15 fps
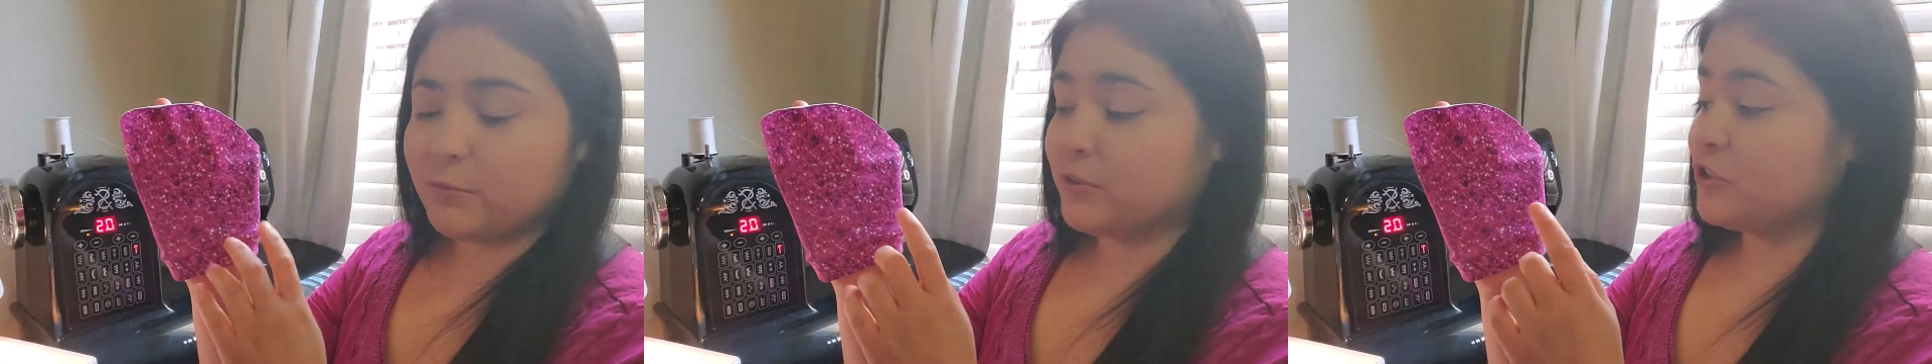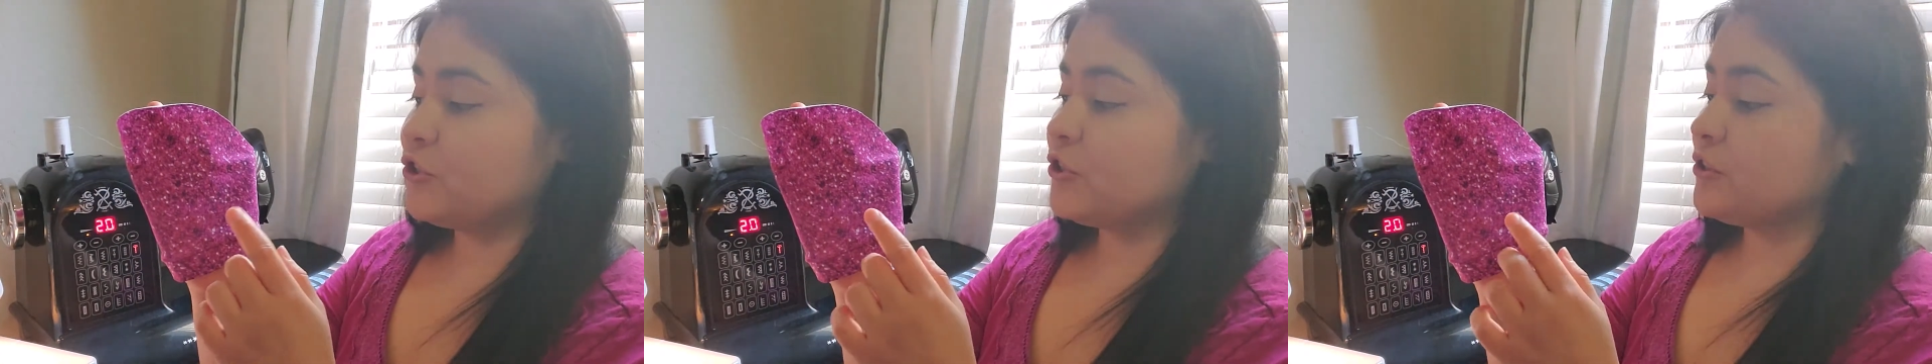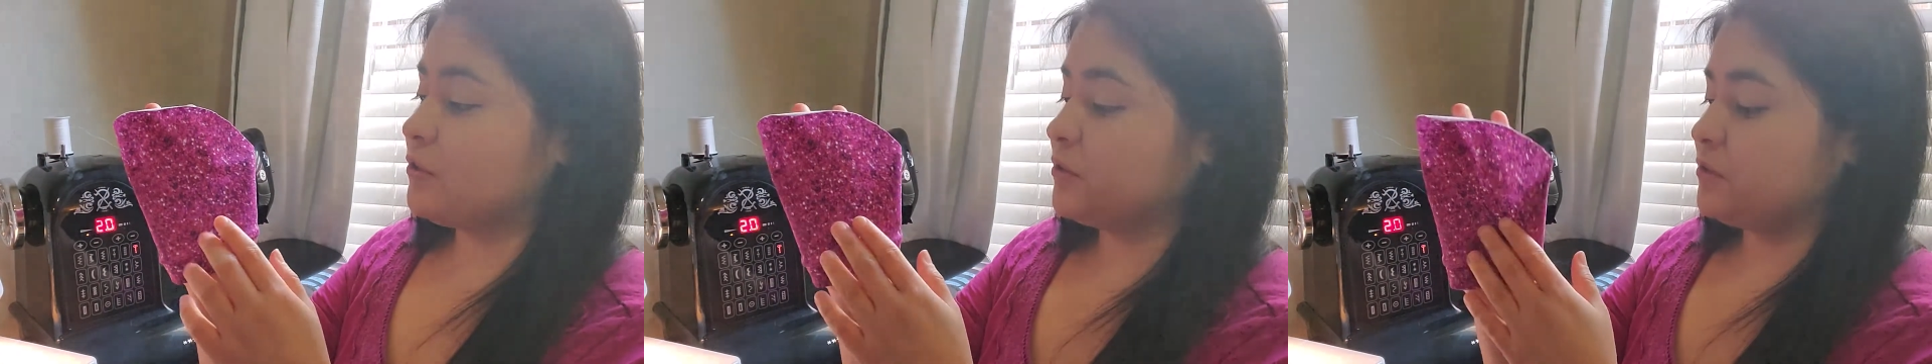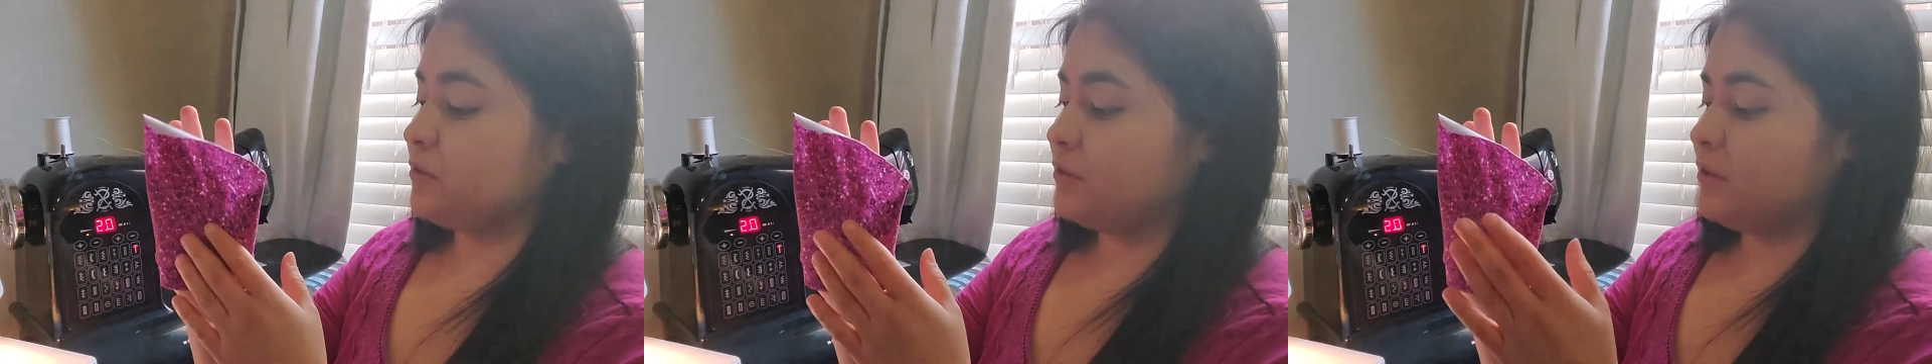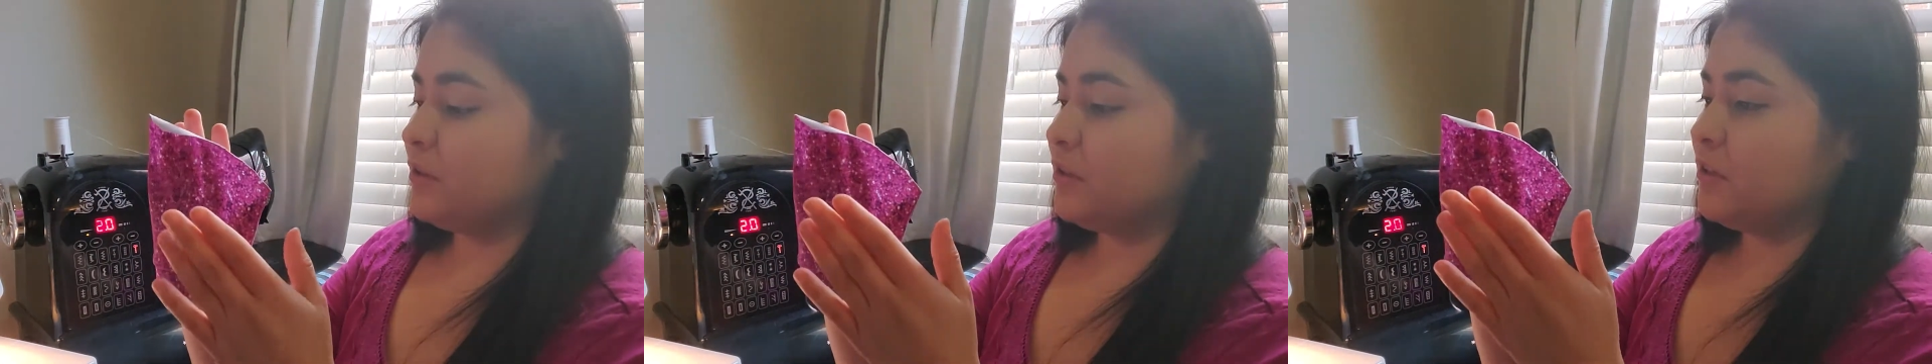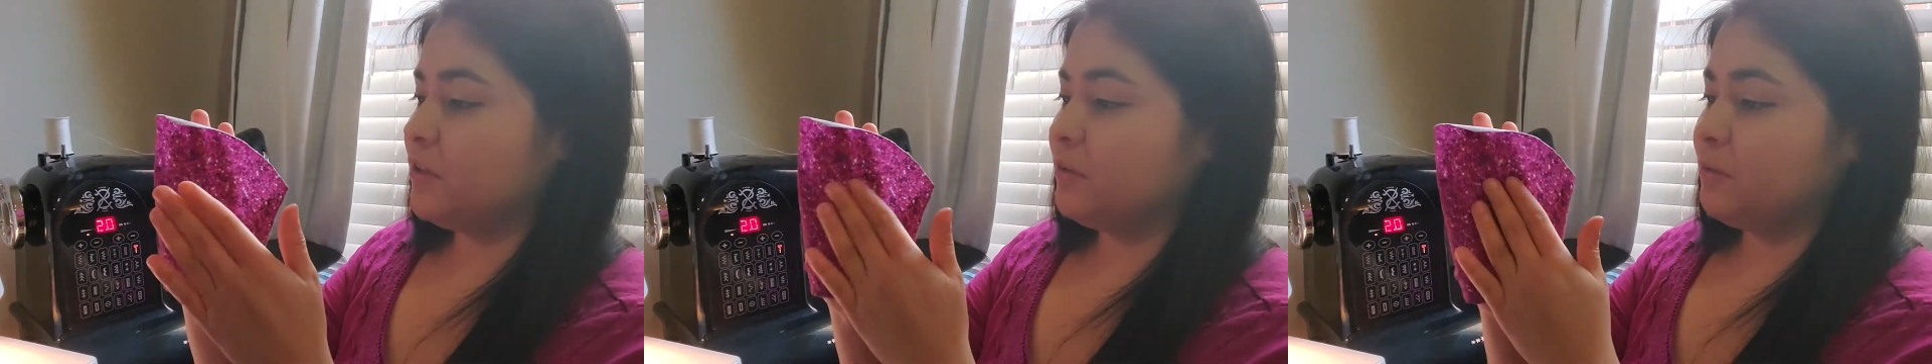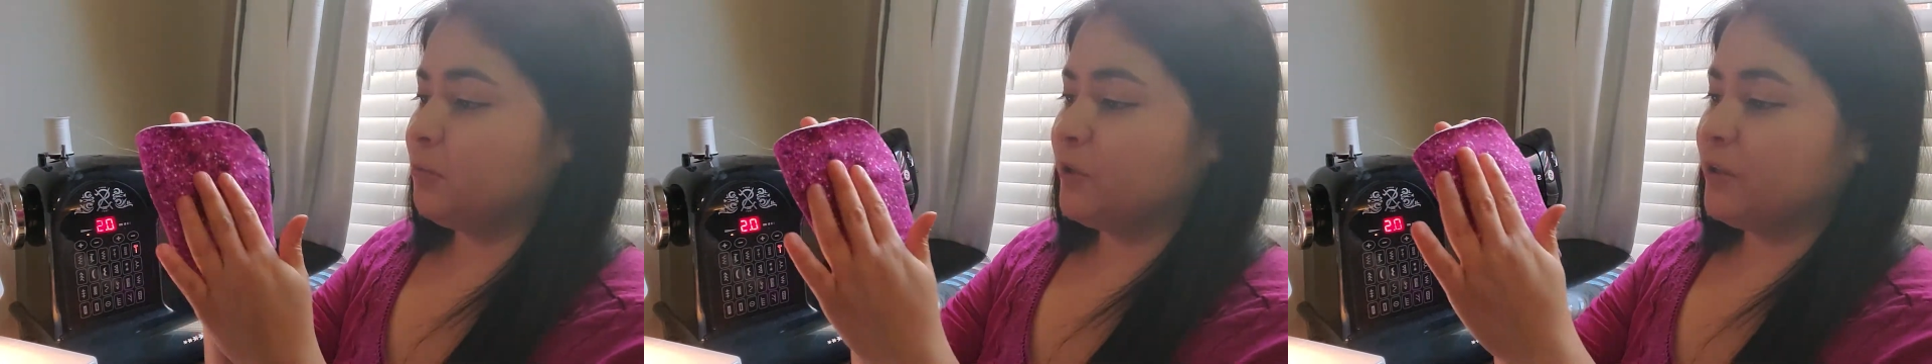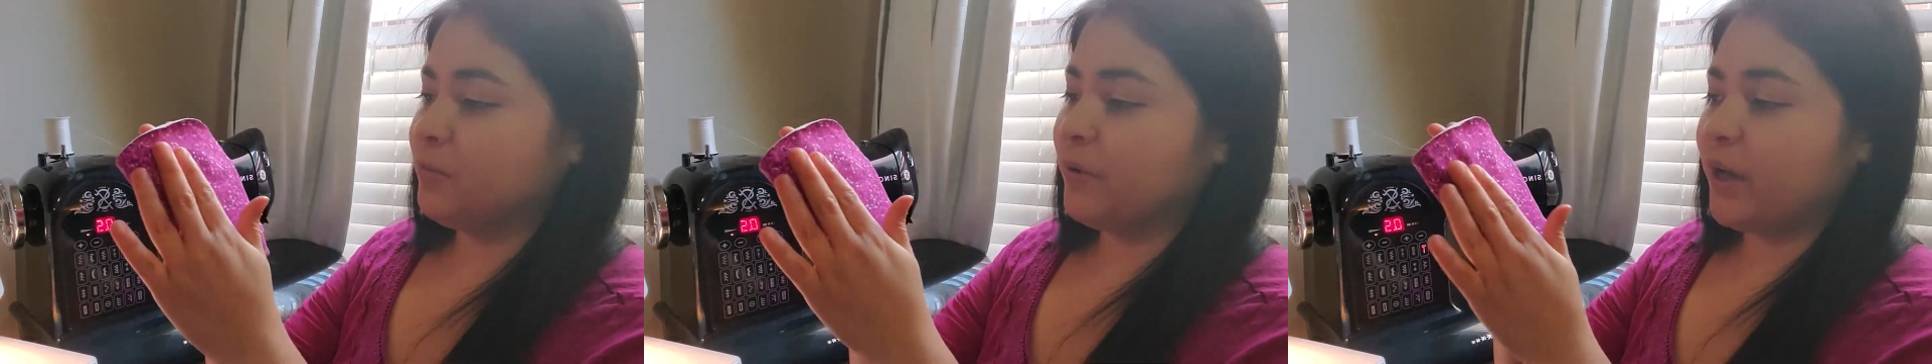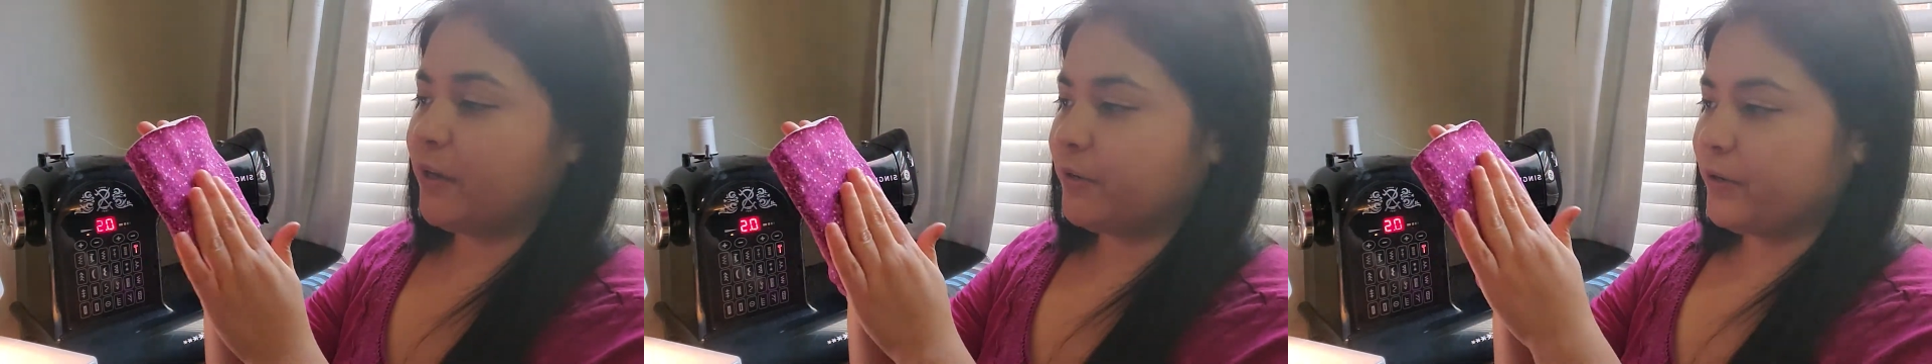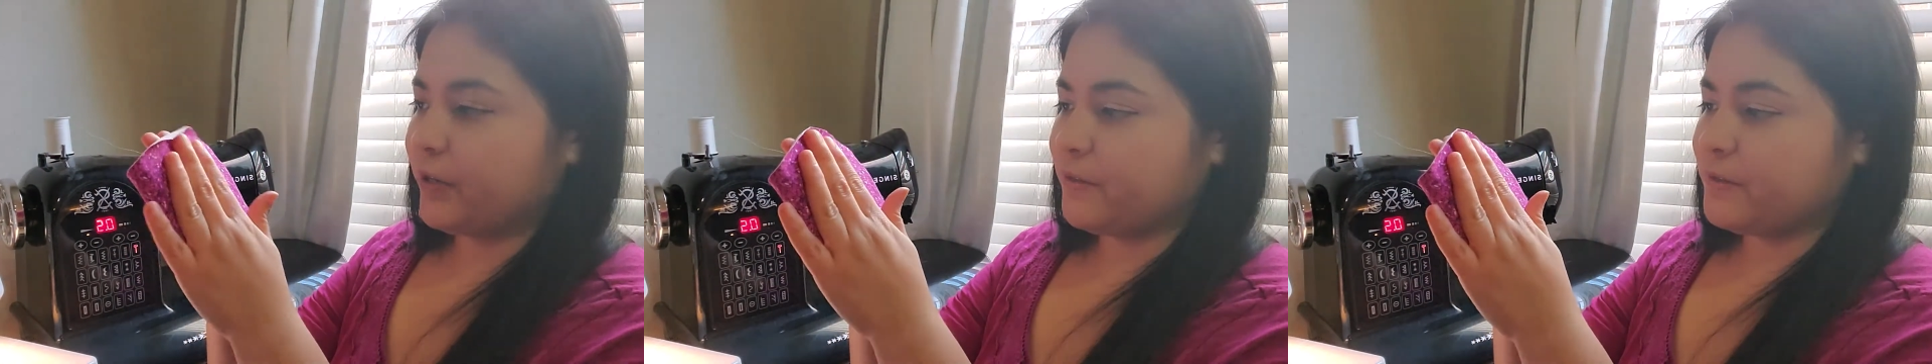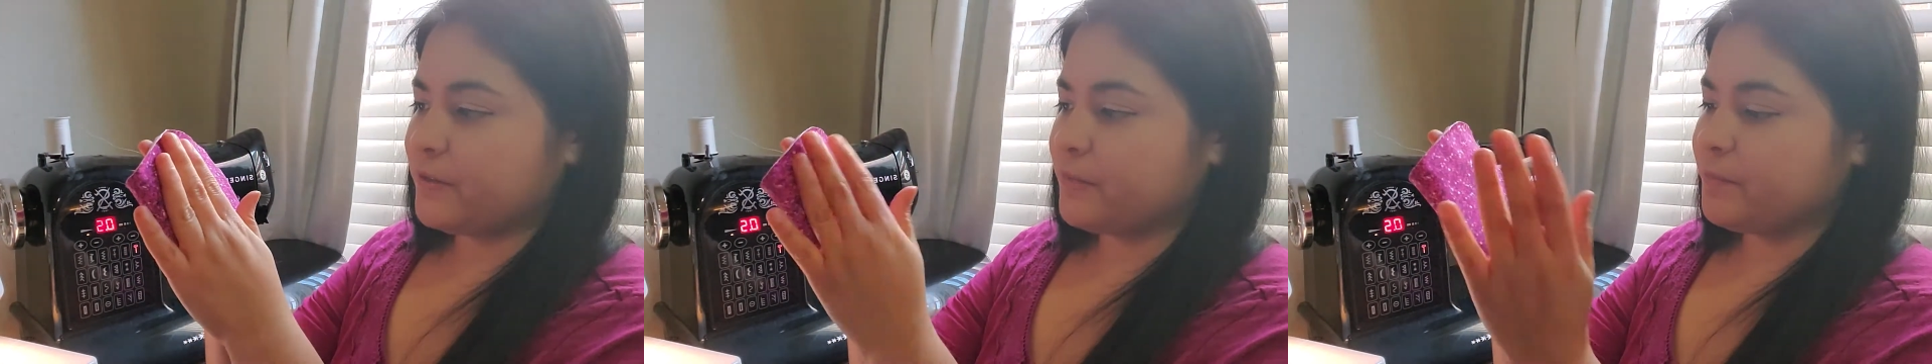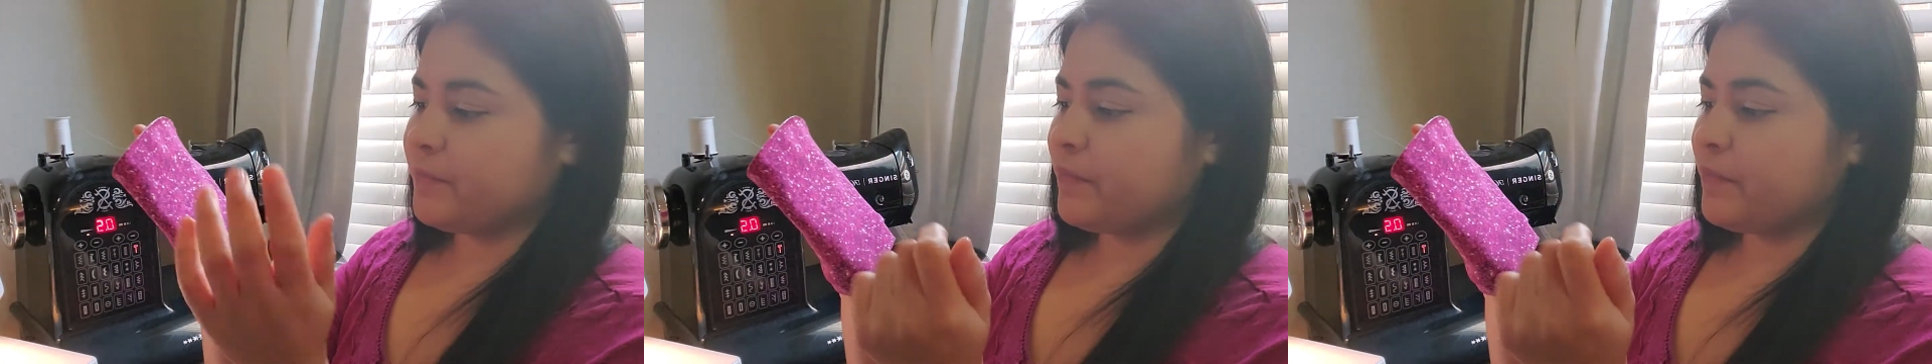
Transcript: which is also, where the pattern is.